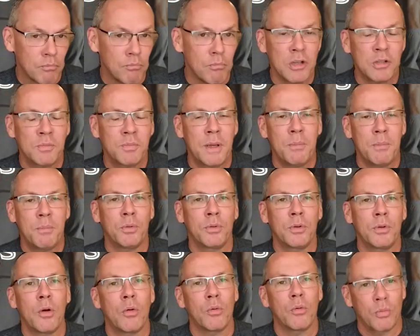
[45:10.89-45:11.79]
Most
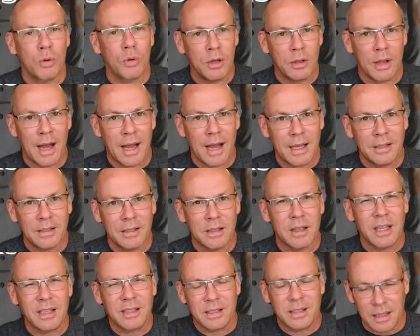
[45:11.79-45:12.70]
people don't
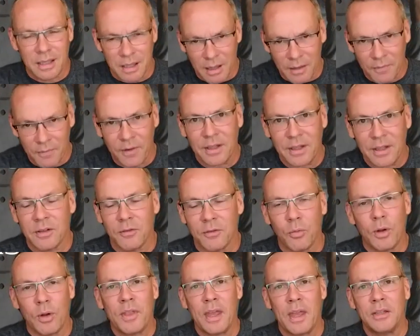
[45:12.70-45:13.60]
realize the significance
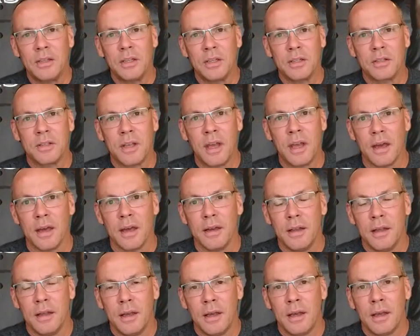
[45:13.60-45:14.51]
of what they just
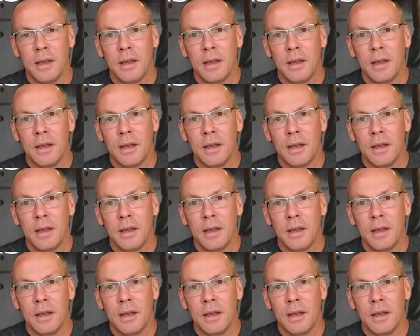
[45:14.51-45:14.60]
said.